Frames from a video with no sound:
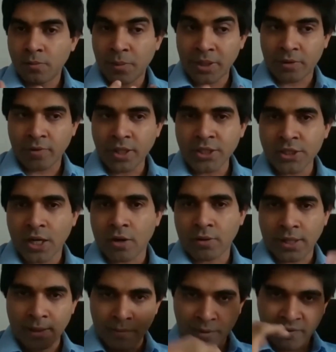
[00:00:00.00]
but reach
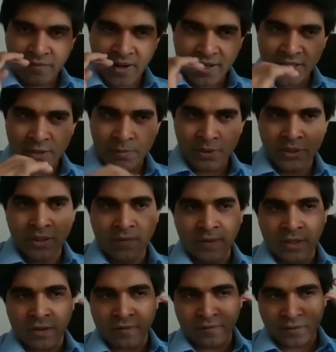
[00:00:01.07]
out and be very
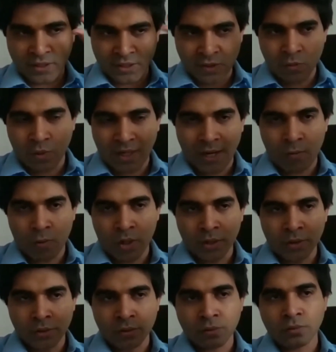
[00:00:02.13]
specific of, this is what I
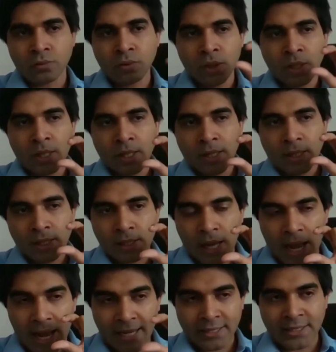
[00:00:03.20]
want to do.
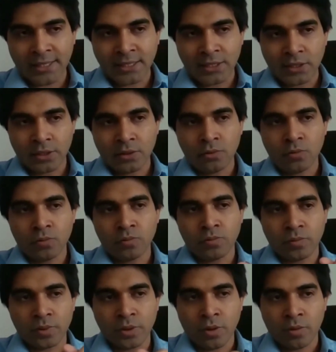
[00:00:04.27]
I think
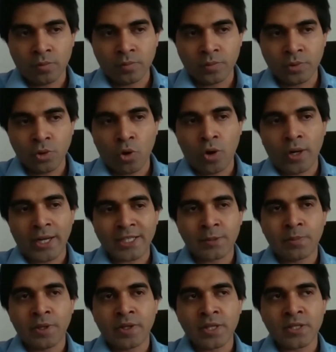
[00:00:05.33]
your
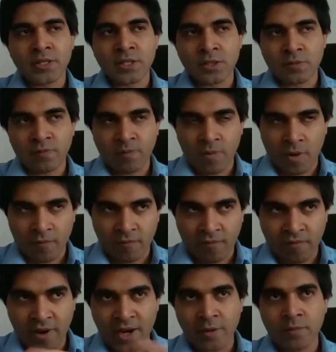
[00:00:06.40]
experience is
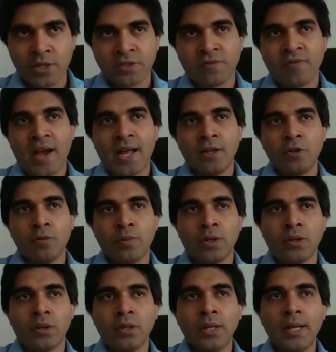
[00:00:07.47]
very much
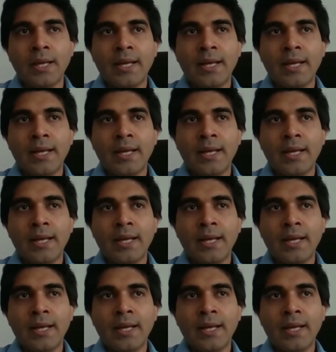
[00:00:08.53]
valuable,